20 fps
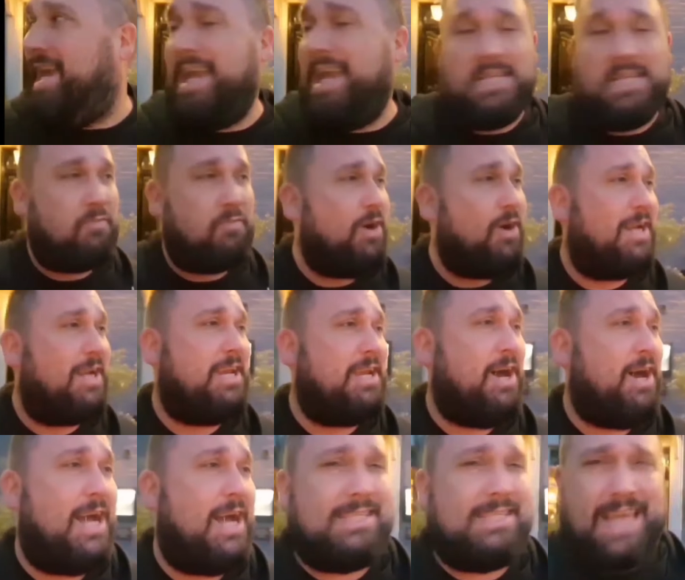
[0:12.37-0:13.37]
It is Friday
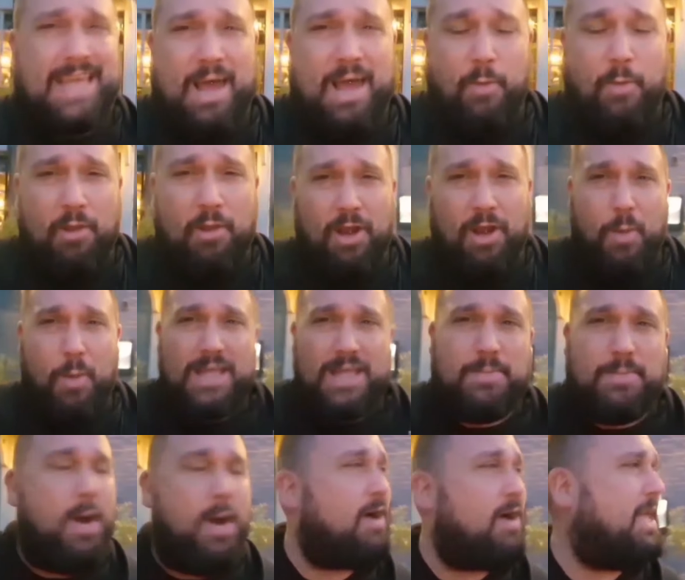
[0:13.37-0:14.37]
night, and we're on our way
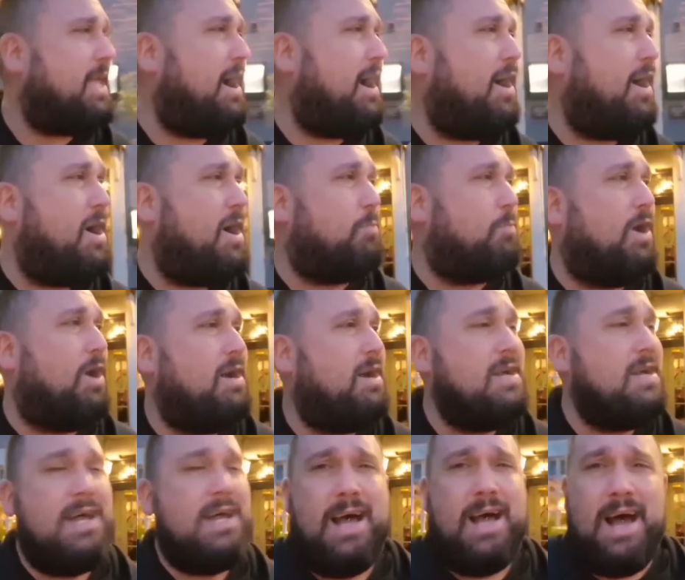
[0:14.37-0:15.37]
to Market Harborough,
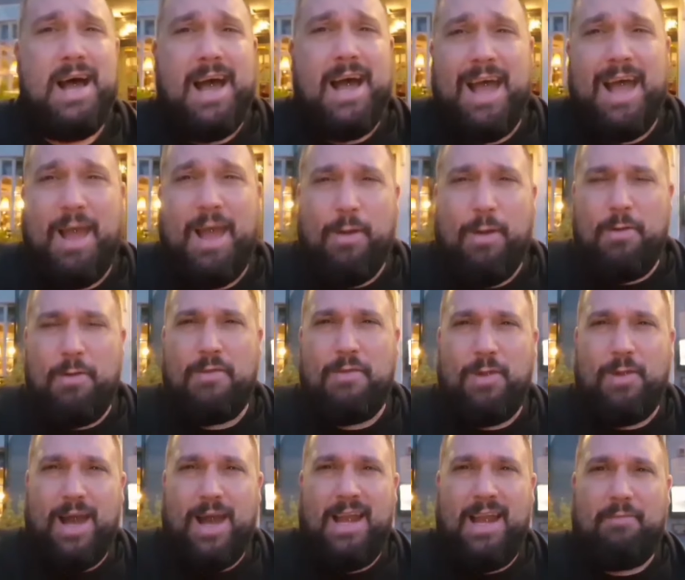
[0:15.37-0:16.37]
uh, where
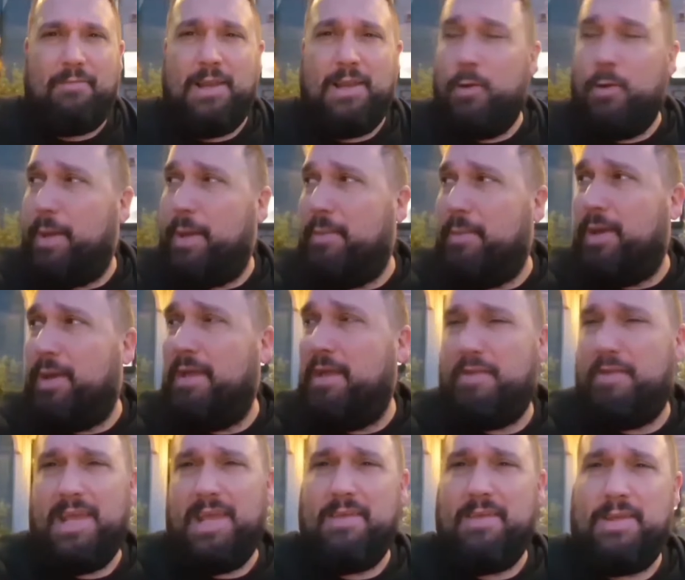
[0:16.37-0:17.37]
we've got a lovely little B&B
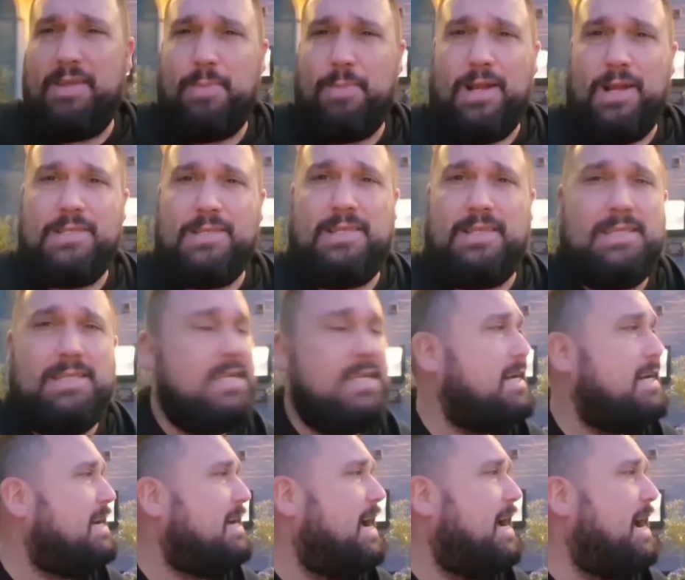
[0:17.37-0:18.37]
for the evening, by the looks of things.
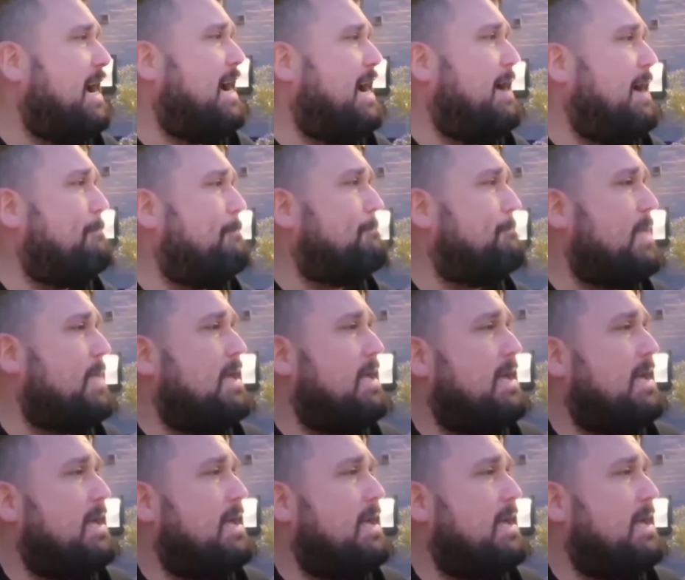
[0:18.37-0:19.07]
Um,